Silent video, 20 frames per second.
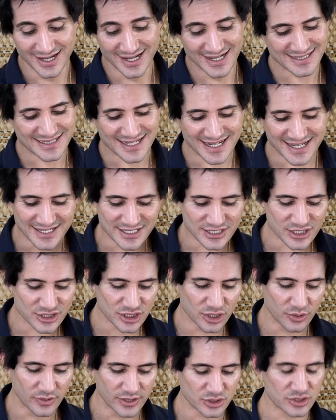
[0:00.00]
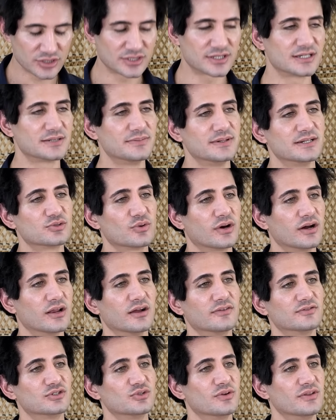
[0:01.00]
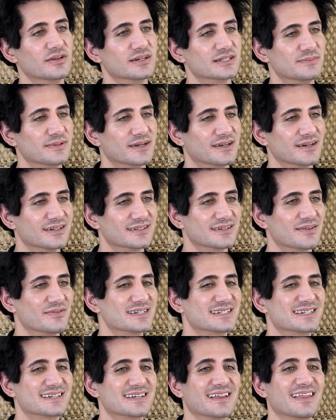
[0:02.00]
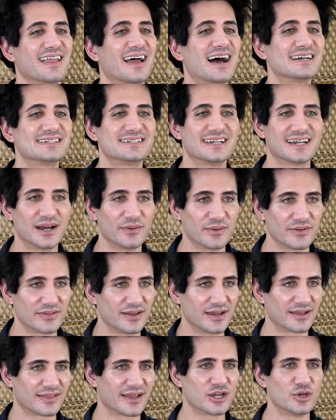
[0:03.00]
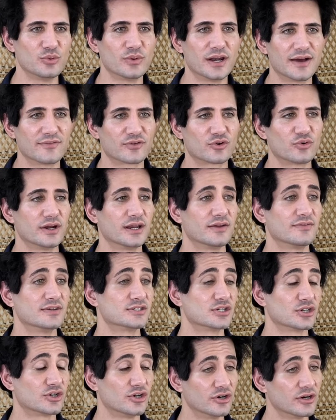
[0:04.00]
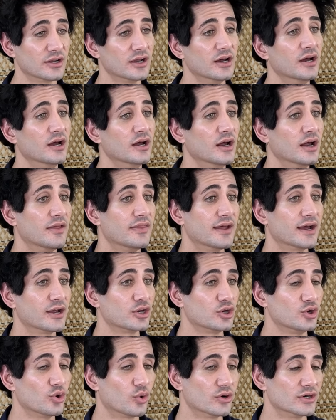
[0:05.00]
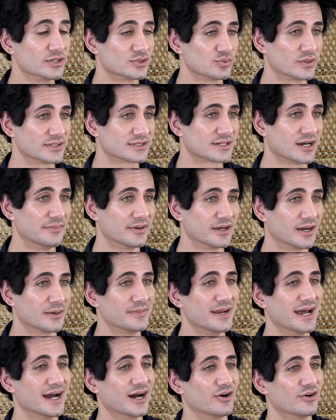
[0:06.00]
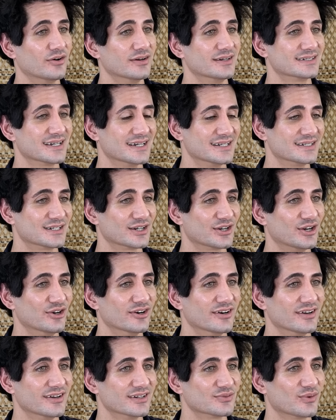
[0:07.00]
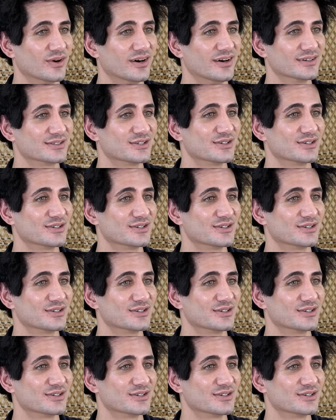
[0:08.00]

See, this is so interesting to me. This is why I love doing this, because this is the last thing I would think, that you would have creative insecurity, that yours, what's coming up now, is insecurity as well.